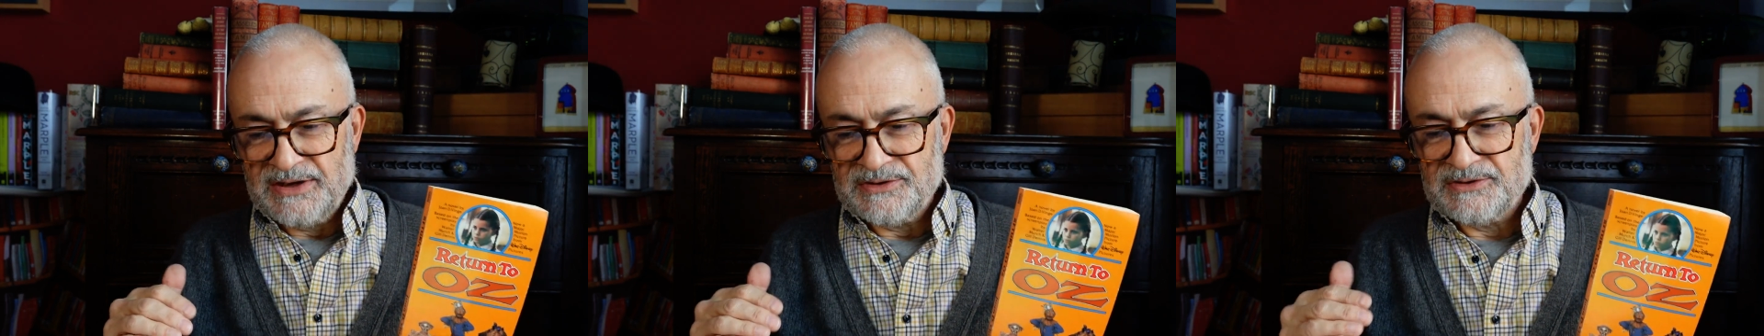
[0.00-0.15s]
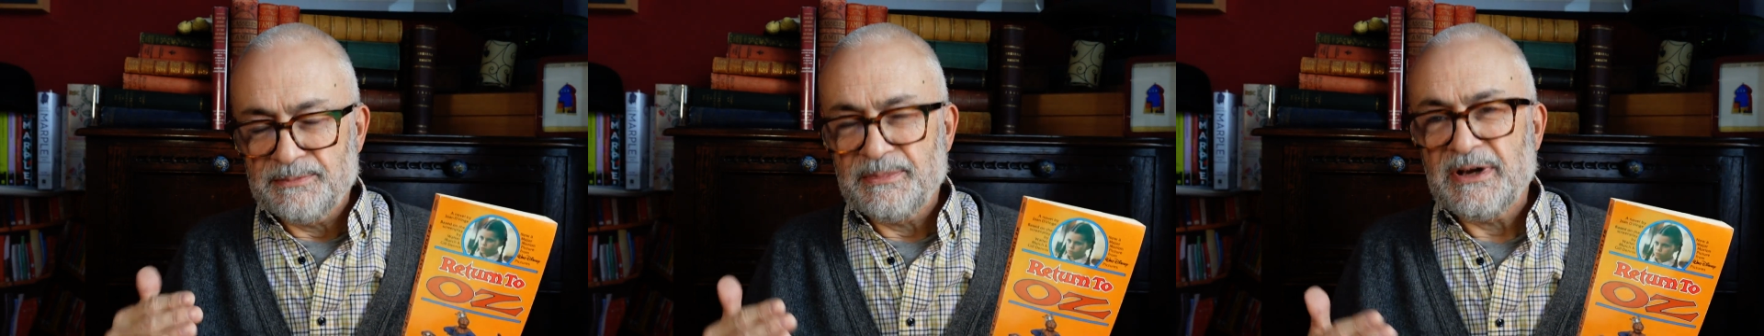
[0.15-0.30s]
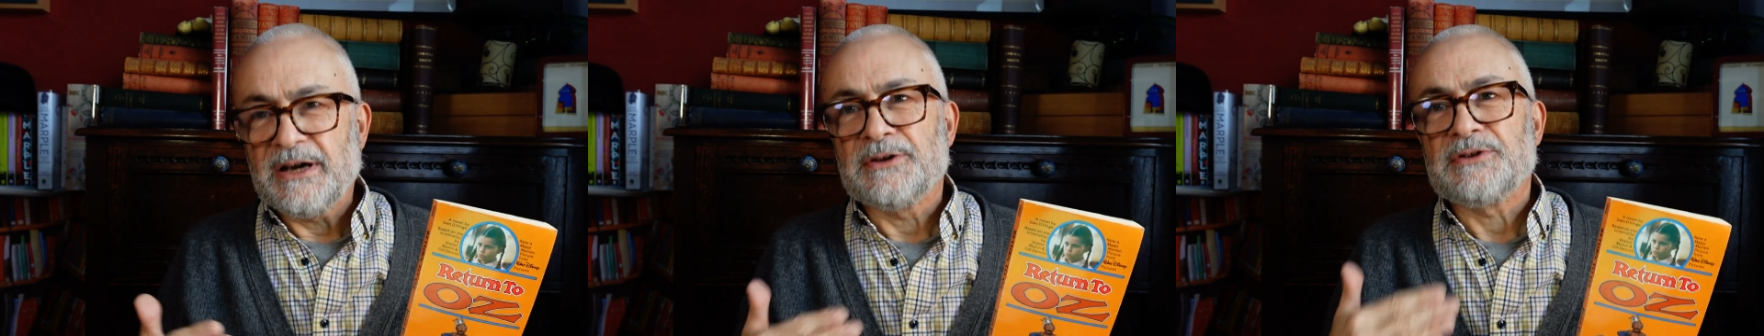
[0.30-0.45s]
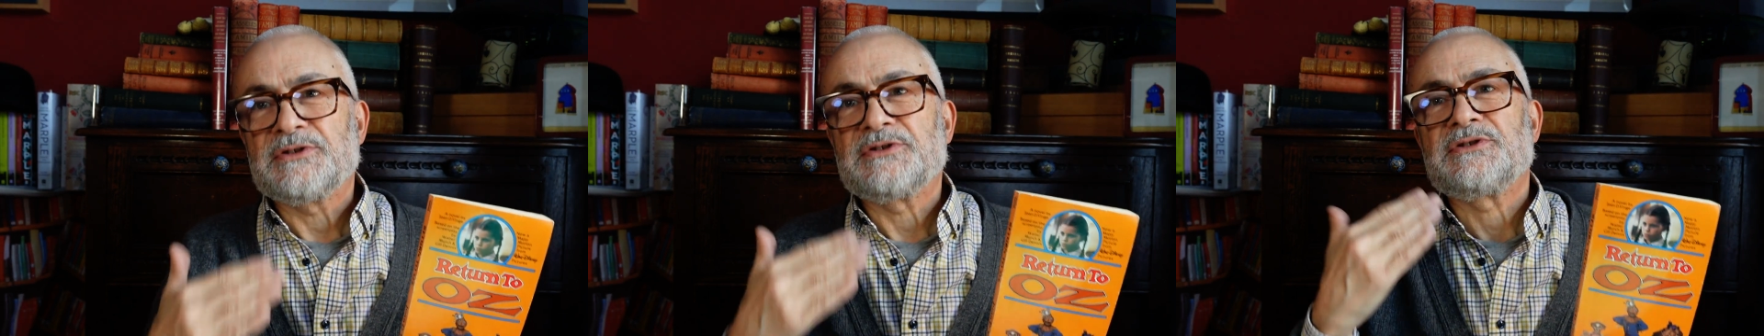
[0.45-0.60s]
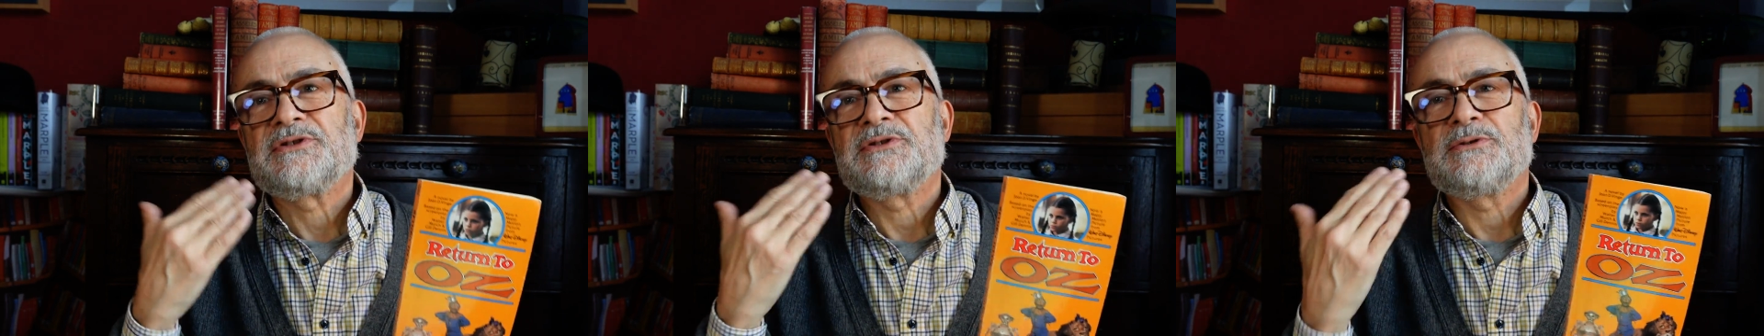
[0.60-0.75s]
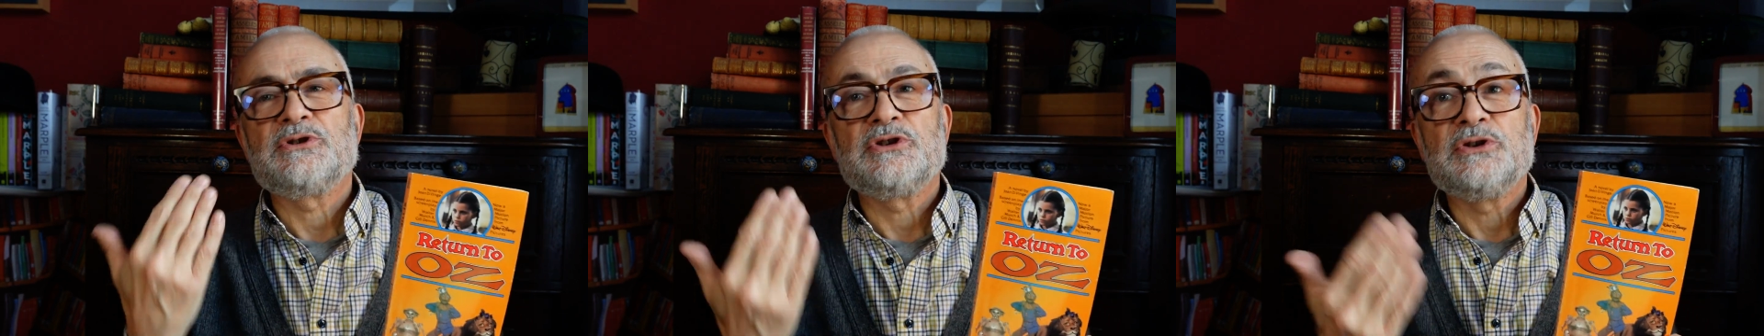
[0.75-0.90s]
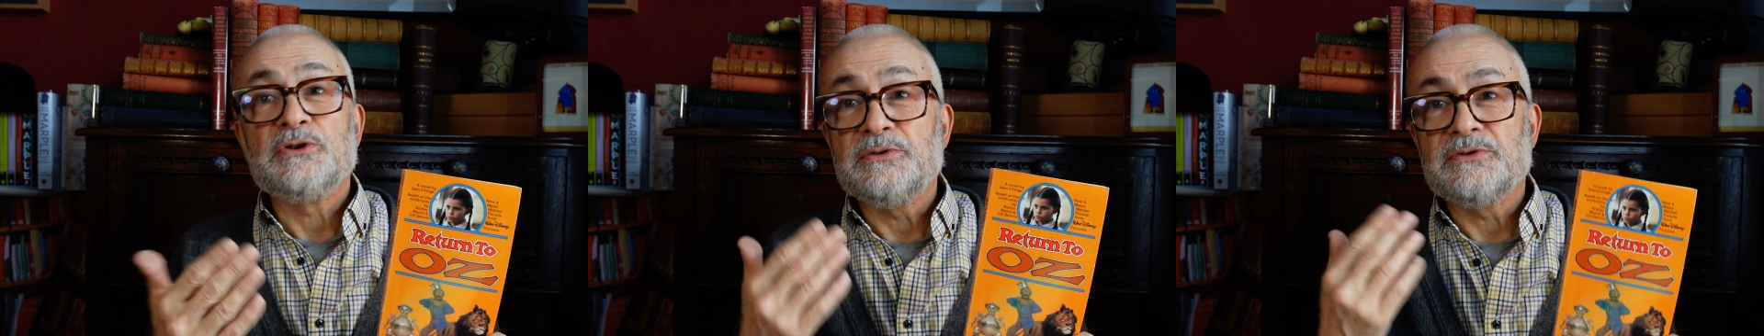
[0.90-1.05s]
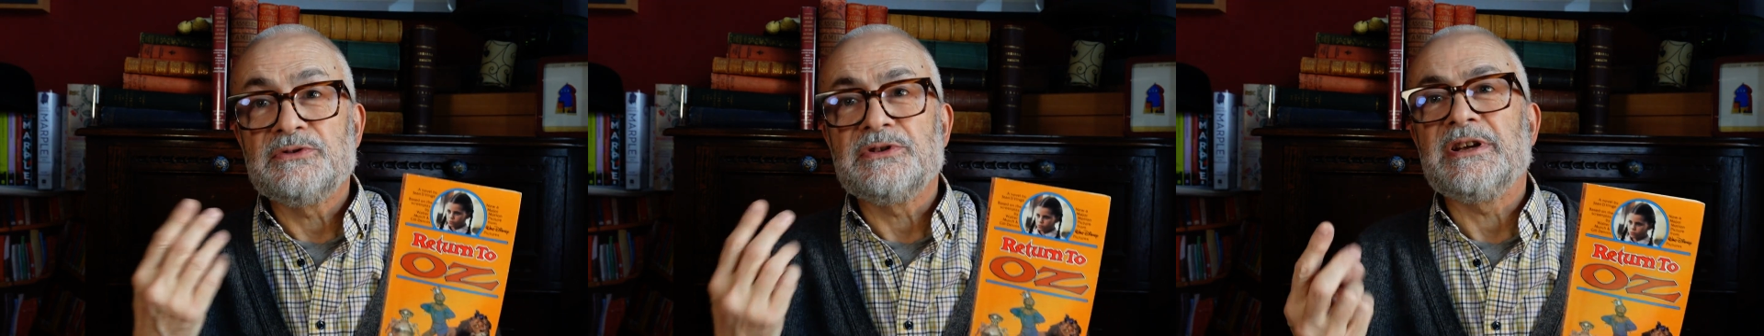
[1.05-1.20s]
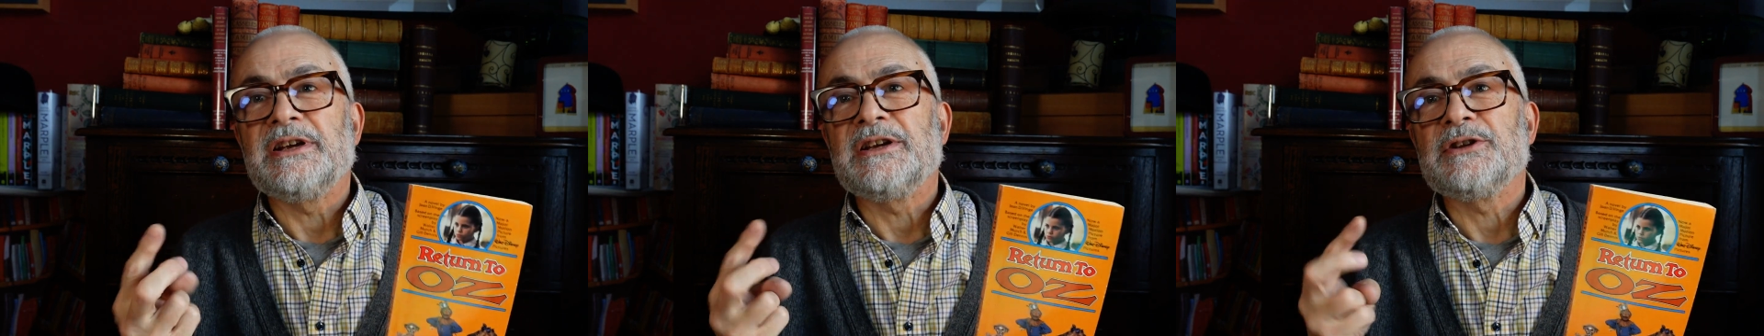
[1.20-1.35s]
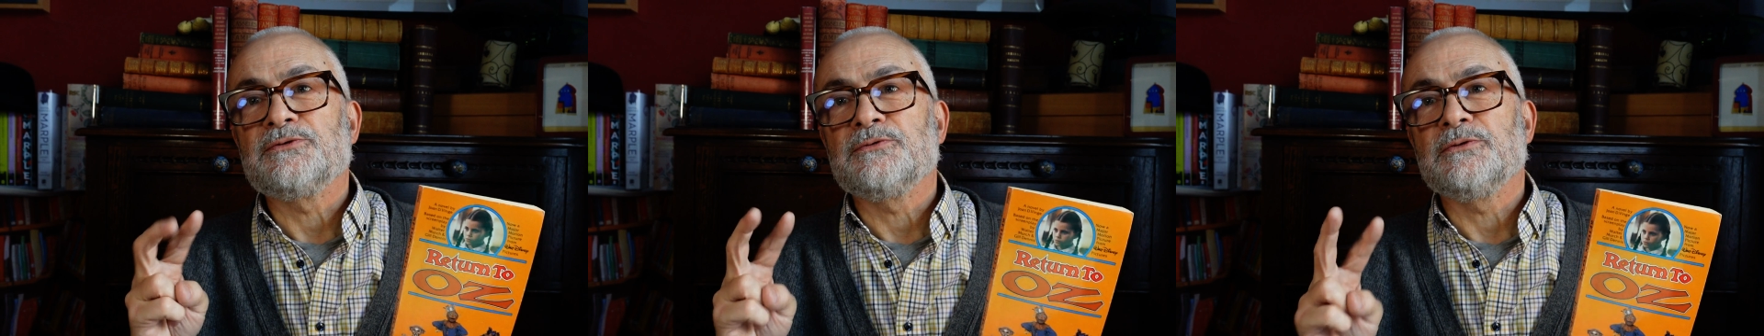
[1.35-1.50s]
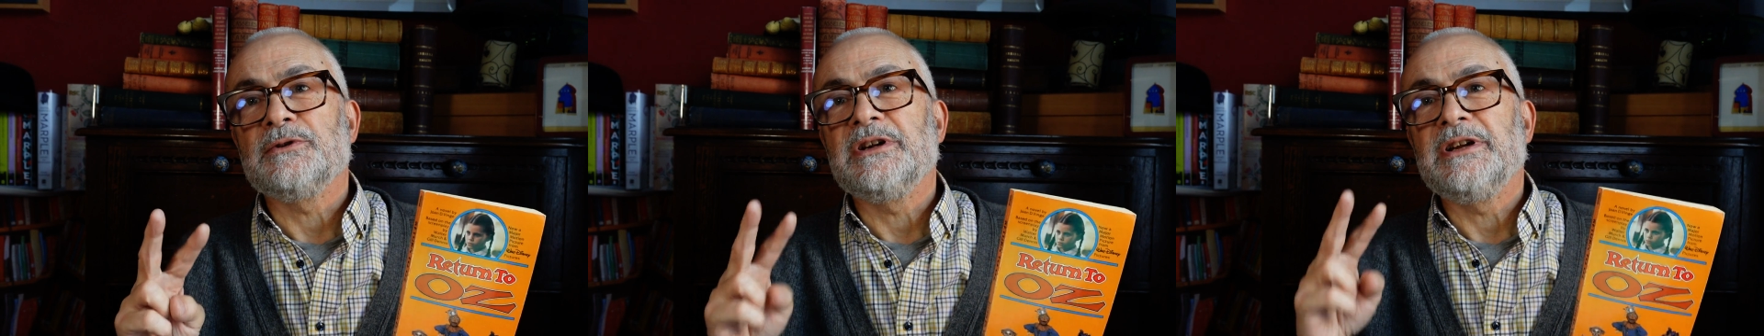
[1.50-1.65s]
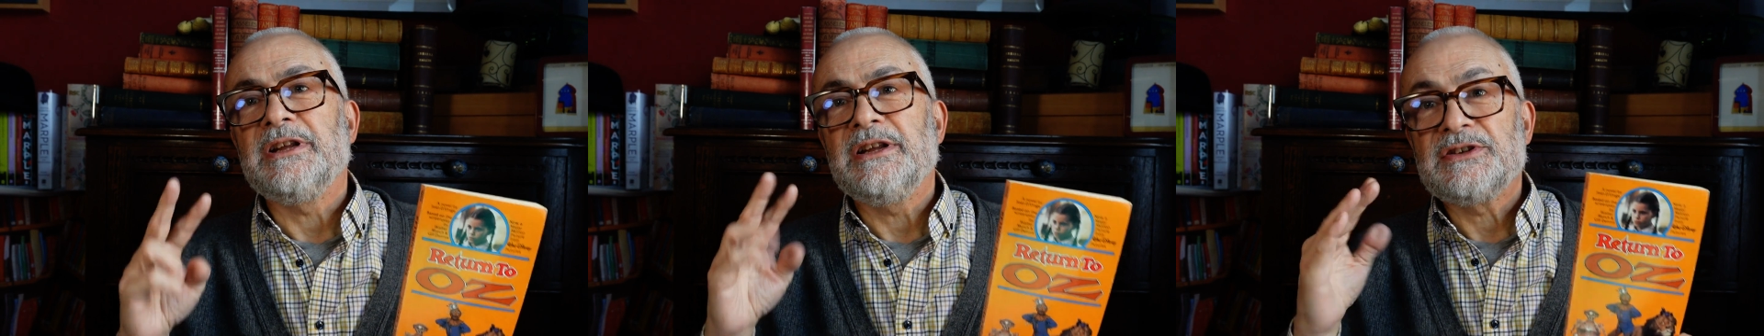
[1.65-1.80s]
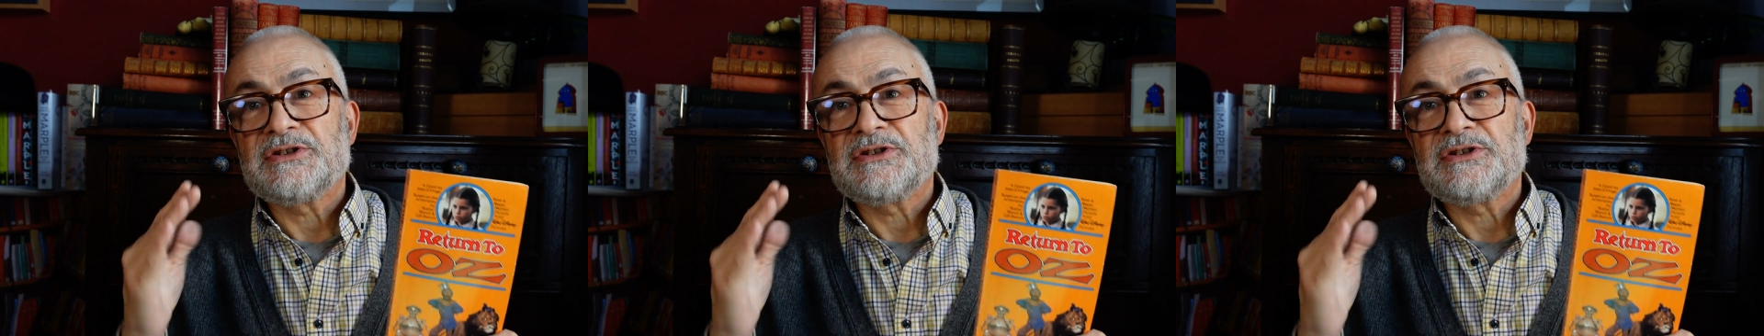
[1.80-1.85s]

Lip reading: about 2 things really: